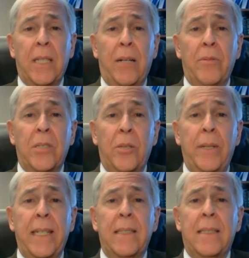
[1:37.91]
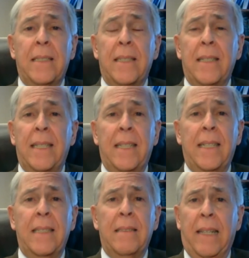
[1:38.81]
I was doing it in
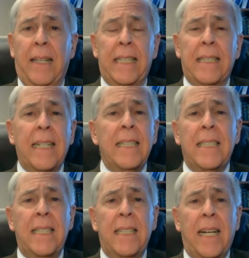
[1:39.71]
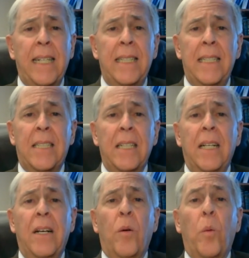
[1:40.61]
the late 1990s,
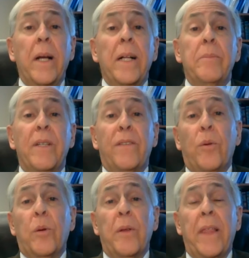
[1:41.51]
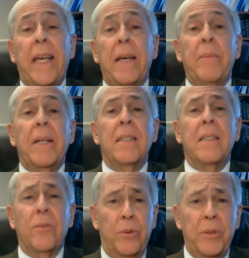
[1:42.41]
well before they amended
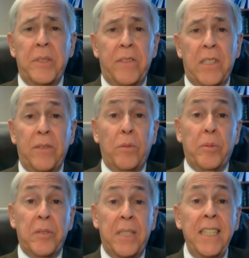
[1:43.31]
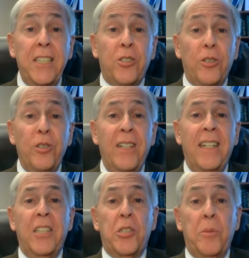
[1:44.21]
the rules of civil procedure
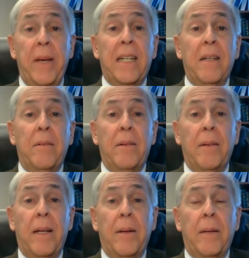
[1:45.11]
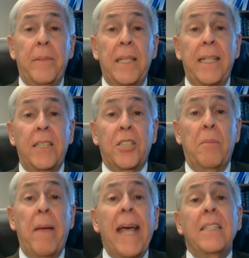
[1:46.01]
to make
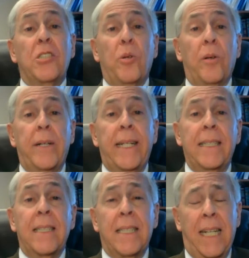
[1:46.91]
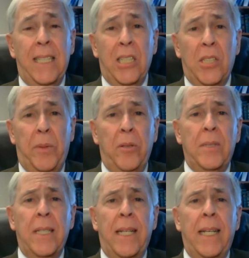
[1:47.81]
mediation mandatory in estate
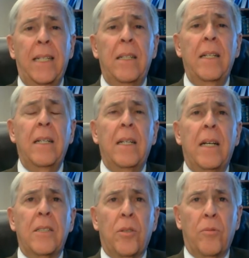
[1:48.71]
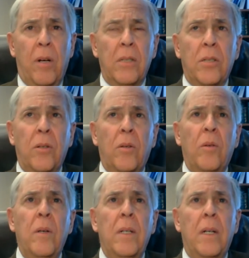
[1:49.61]
disputes in
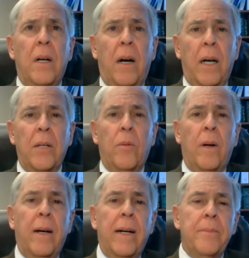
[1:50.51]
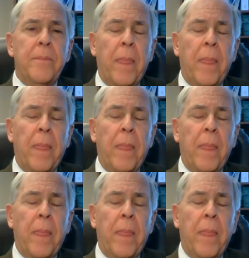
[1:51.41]
Toronto, Ottawa,